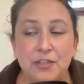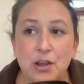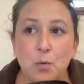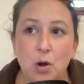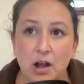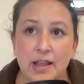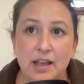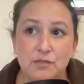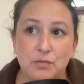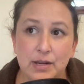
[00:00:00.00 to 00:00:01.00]
what I
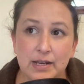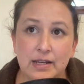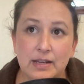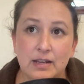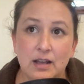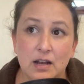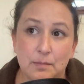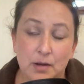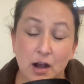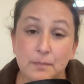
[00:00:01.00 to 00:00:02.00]
have really
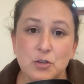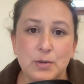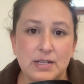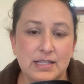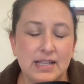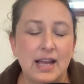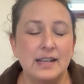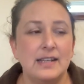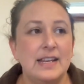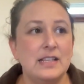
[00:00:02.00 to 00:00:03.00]
come to
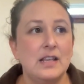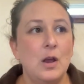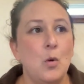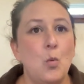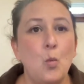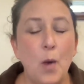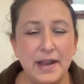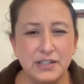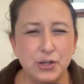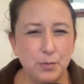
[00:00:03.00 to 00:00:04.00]
understand is
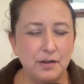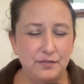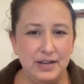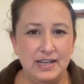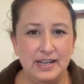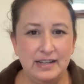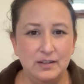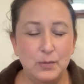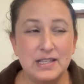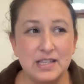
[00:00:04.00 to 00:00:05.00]

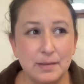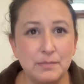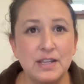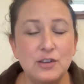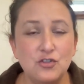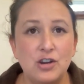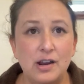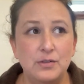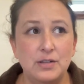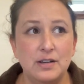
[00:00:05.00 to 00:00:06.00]
when something your
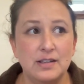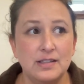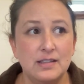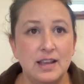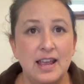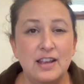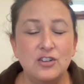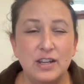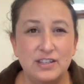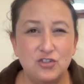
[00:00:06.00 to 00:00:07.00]
child does
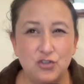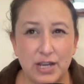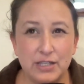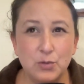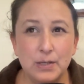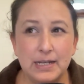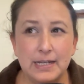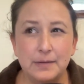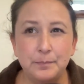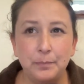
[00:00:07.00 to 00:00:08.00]
is
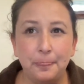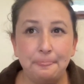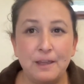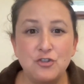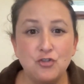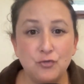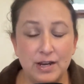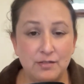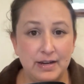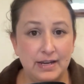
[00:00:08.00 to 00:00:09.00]
genuinely
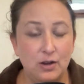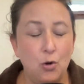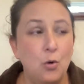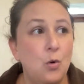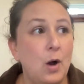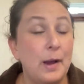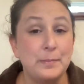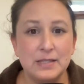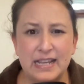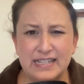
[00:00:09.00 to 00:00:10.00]
triggering or
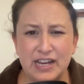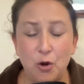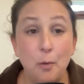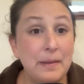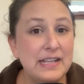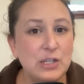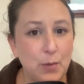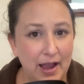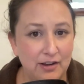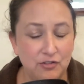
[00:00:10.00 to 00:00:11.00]
upsetting or makes you
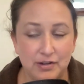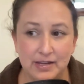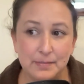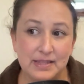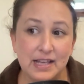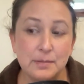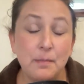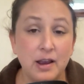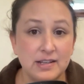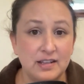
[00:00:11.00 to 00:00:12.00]
angry. I mean, that's
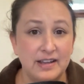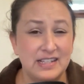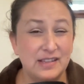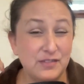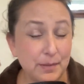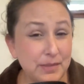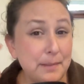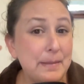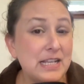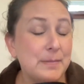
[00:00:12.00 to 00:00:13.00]
my sign, is if
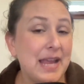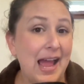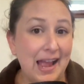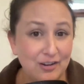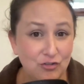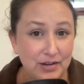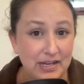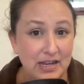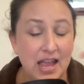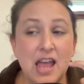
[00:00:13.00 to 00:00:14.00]
something makes me
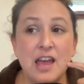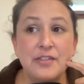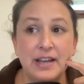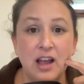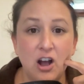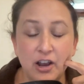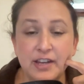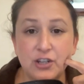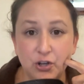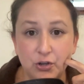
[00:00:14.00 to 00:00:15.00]
angry, then I
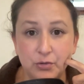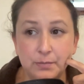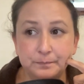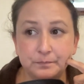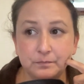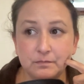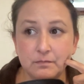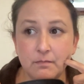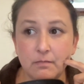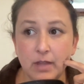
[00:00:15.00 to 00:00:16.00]
know
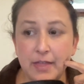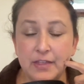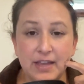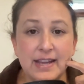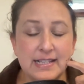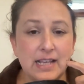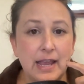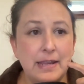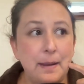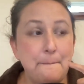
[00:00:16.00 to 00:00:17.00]
that is
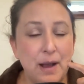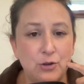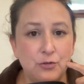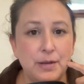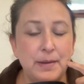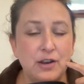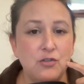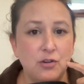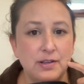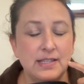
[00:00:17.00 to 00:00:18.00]
a boundary being
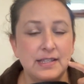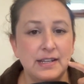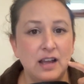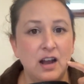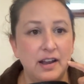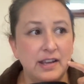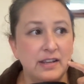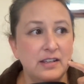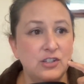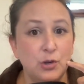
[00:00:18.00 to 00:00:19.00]
crossed that I
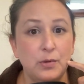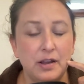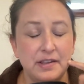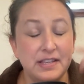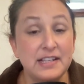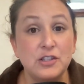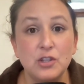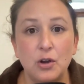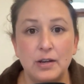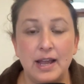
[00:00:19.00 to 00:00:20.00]
don't like, that is
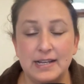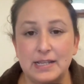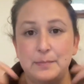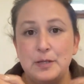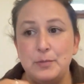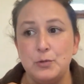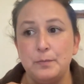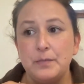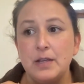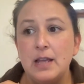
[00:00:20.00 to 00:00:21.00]
not acceptable.
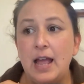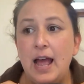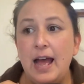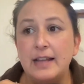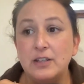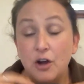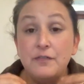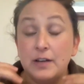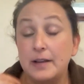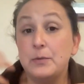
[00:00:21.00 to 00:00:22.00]
And
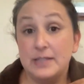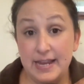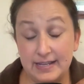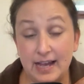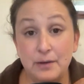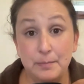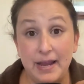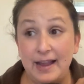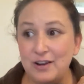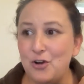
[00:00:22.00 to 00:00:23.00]
often I will take out my
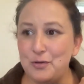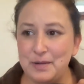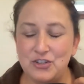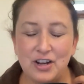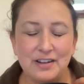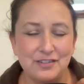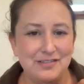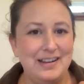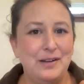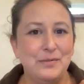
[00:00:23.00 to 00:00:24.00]
anger on my child,
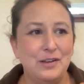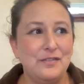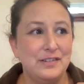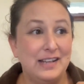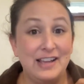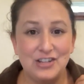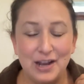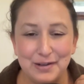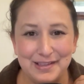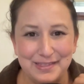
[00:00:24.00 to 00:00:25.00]
right? I will often lash
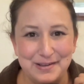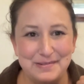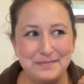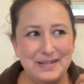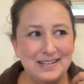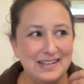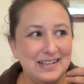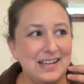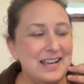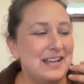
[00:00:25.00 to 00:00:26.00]
out at them and be like,
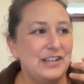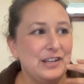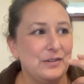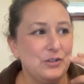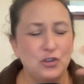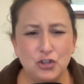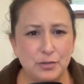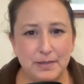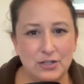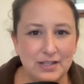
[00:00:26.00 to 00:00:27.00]
you
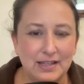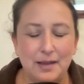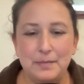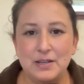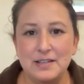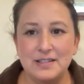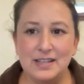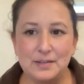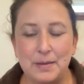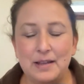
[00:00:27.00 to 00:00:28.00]
shouldn't be doing that because
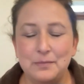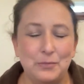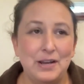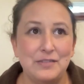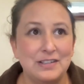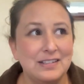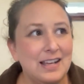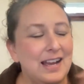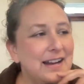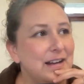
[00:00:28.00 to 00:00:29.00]
that's bad, whatever.
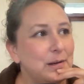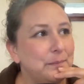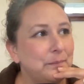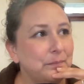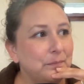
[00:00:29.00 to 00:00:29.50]
The